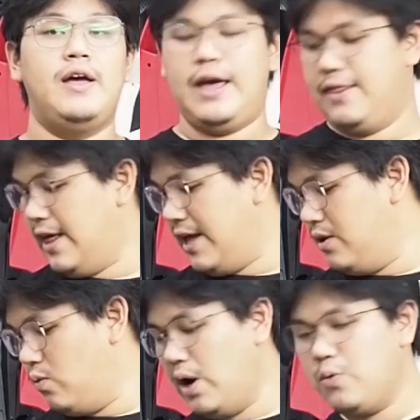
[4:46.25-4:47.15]
and then
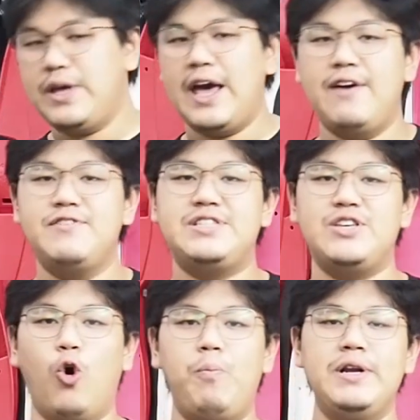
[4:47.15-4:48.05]
what we have is
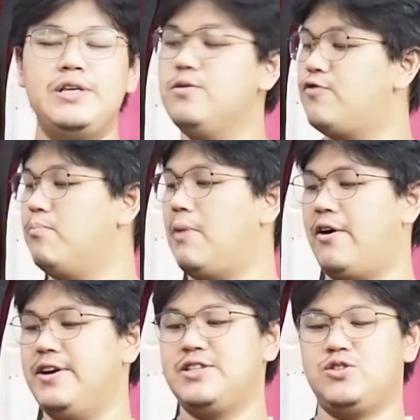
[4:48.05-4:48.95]
the open heel from
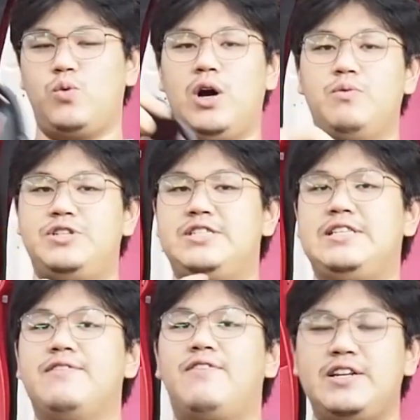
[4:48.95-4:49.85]
Morris as well, which is
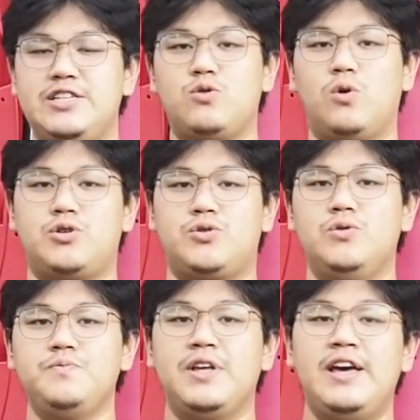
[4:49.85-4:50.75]
the Avanti Quattro.